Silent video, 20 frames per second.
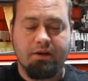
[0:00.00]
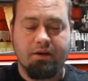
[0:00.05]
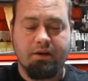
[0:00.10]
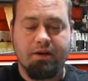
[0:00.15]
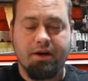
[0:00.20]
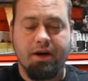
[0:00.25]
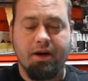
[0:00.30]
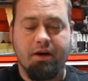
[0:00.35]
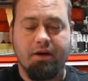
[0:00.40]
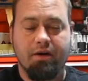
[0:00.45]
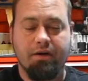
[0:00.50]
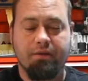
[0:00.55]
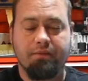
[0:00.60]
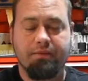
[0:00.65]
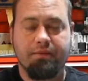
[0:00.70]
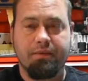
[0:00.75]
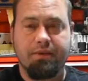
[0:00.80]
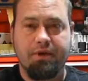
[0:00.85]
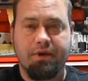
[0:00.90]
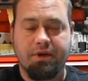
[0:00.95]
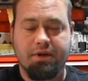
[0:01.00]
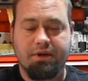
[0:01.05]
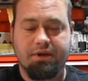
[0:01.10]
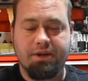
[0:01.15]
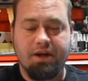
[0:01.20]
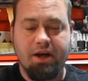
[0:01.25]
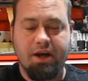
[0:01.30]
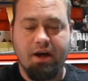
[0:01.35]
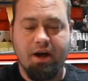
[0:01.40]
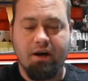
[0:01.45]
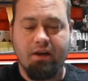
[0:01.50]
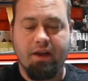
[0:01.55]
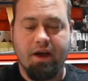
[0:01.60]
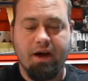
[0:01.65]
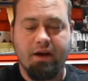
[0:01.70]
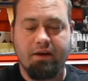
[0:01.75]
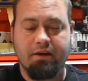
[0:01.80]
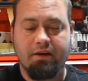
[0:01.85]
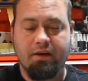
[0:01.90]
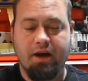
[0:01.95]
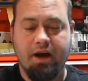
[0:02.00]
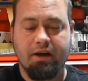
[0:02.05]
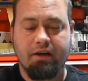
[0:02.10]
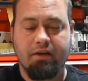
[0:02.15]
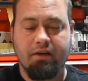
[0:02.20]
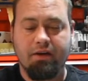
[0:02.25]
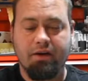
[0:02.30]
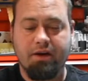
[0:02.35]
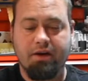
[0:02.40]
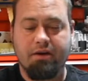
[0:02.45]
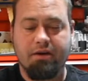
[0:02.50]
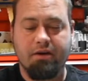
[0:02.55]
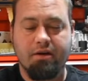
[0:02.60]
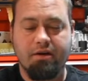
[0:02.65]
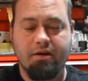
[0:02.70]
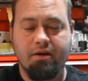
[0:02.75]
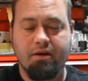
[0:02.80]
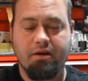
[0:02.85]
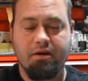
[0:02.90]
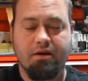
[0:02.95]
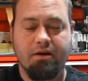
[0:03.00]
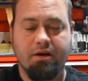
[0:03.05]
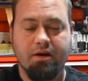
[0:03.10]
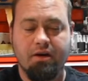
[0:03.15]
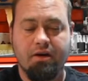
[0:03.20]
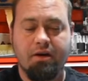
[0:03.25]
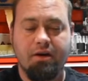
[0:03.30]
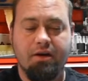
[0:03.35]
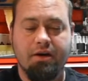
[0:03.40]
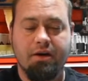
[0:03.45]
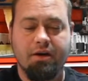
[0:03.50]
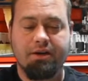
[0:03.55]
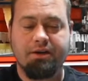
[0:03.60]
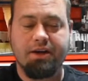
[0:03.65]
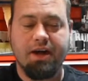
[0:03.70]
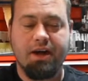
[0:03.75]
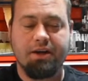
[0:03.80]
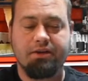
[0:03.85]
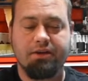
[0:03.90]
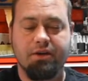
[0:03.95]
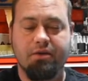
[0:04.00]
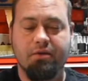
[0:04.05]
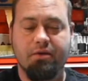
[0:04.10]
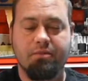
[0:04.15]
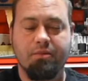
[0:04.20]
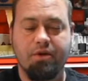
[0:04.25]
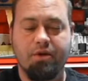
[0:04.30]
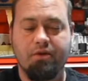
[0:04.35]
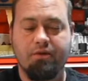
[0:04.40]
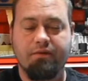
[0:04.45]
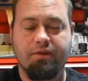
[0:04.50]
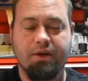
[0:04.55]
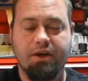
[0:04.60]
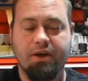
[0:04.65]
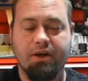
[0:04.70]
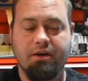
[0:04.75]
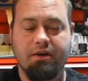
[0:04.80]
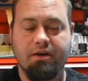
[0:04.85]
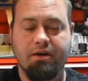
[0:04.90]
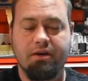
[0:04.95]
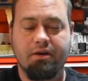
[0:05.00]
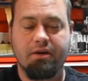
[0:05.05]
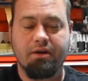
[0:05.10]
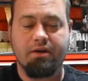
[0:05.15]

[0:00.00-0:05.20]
Now, you can see how that cleaner is actually removing,